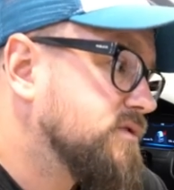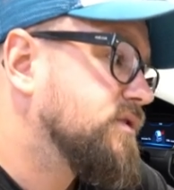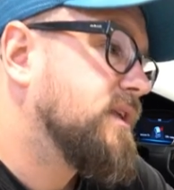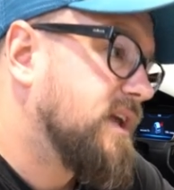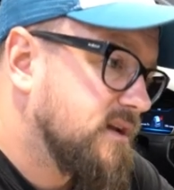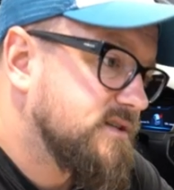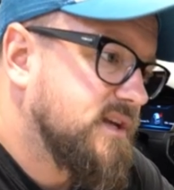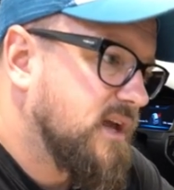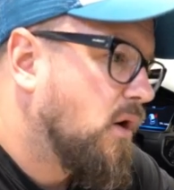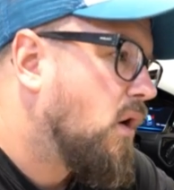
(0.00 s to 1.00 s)
We took the inner
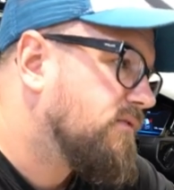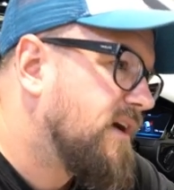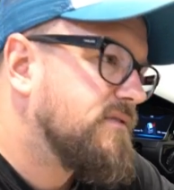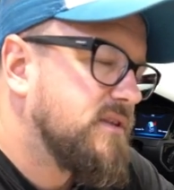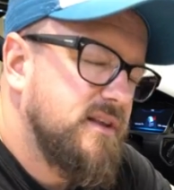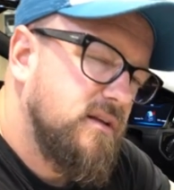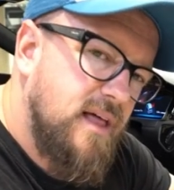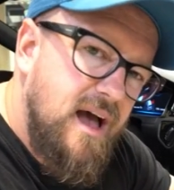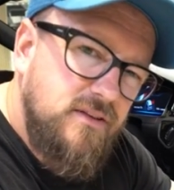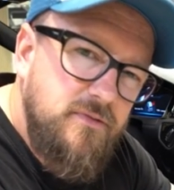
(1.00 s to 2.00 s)
skin off, everything like
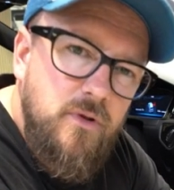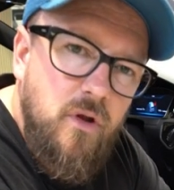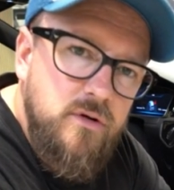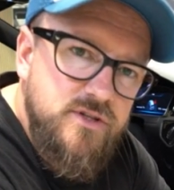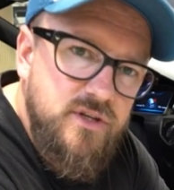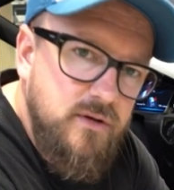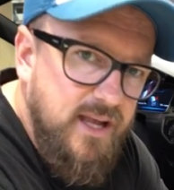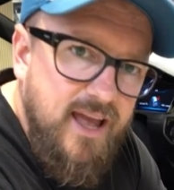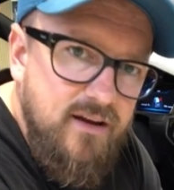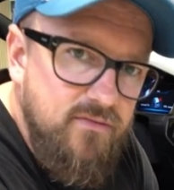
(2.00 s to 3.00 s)
that, as full on as you can
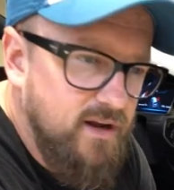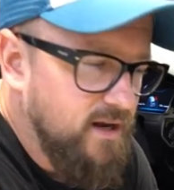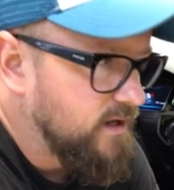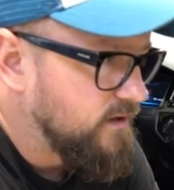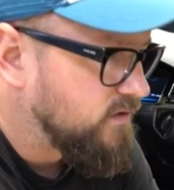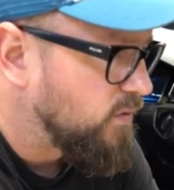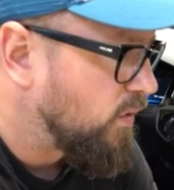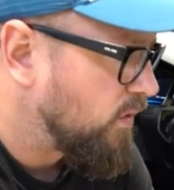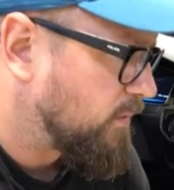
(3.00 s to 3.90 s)
get it really in the door